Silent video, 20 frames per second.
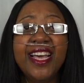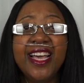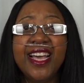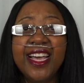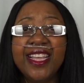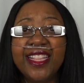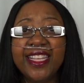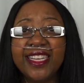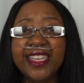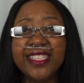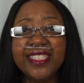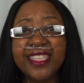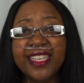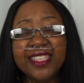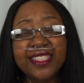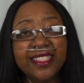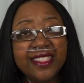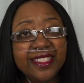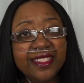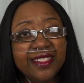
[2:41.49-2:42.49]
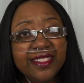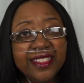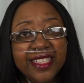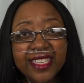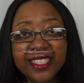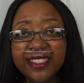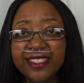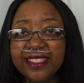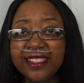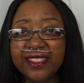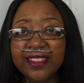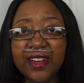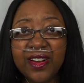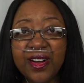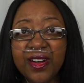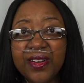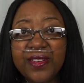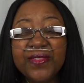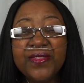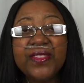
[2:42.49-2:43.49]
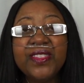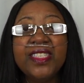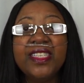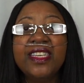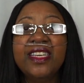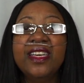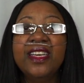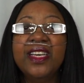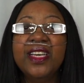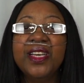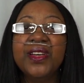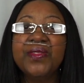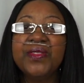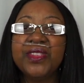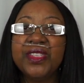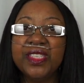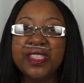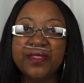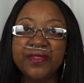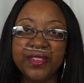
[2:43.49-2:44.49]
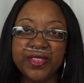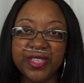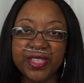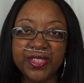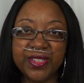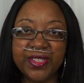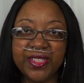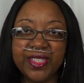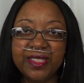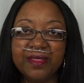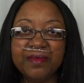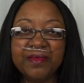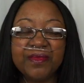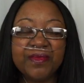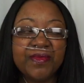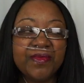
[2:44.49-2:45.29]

and like I said, it's still nice and soft, which is very good,